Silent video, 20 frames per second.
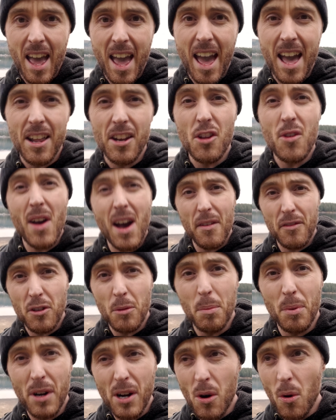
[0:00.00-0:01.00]
and you have to
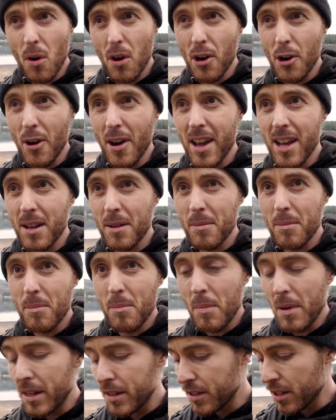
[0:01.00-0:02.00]
pre-order it
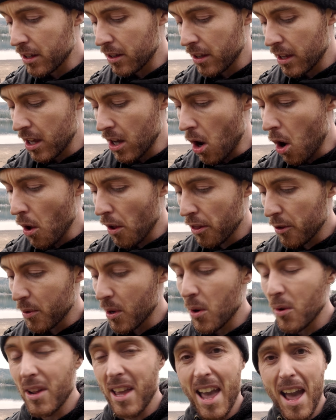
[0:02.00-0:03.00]
basically all
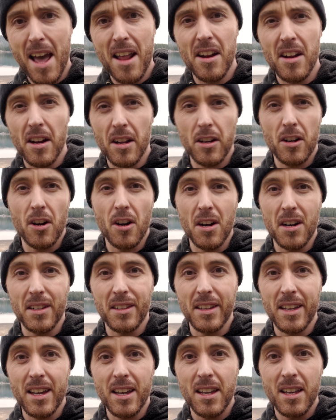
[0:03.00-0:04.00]
throughout Canada
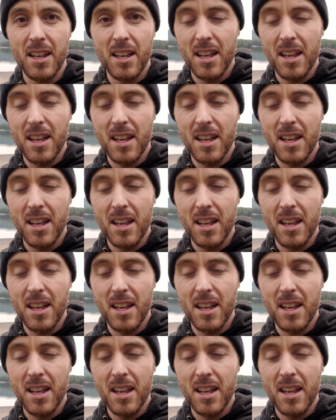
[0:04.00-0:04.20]
currently.